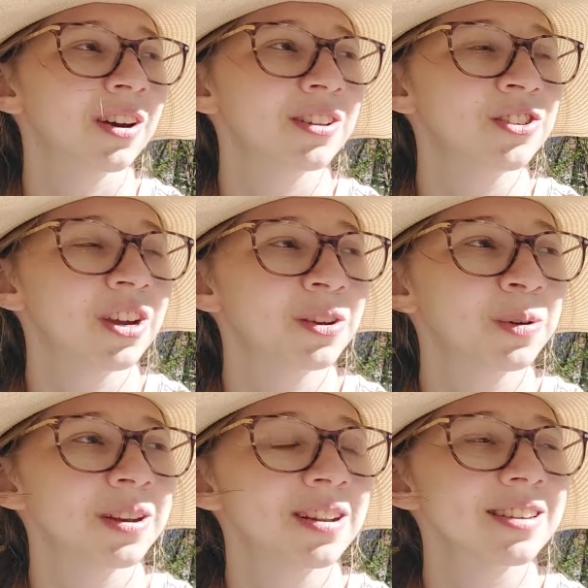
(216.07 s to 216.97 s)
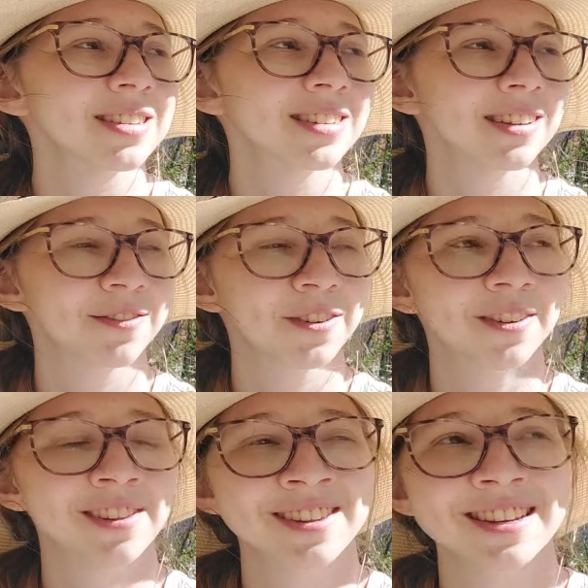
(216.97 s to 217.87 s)
a genuineness of
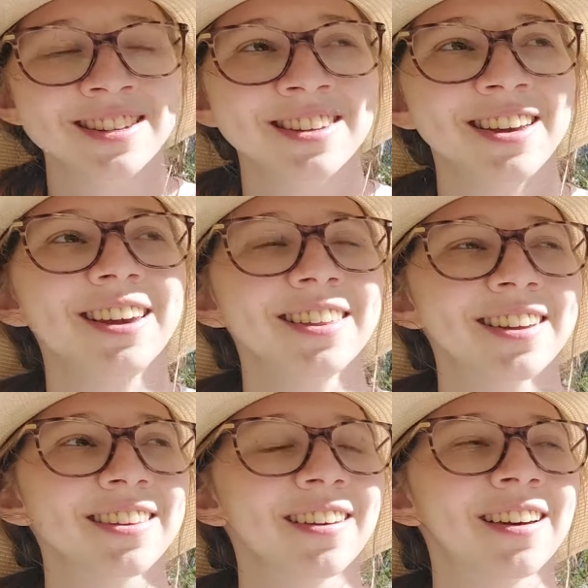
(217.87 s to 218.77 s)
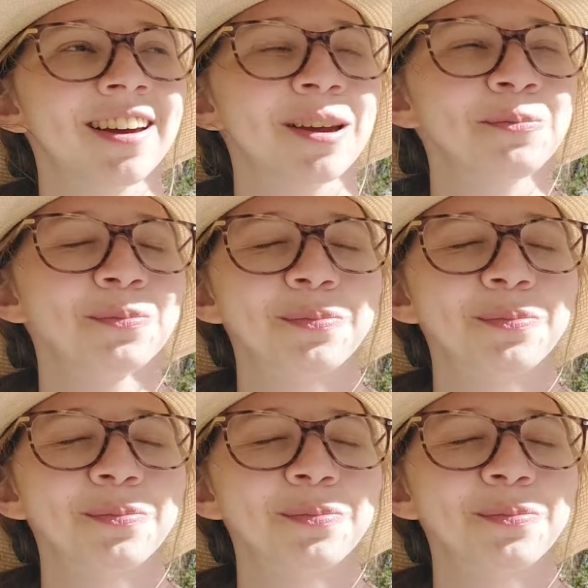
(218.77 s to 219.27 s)
authenticity that I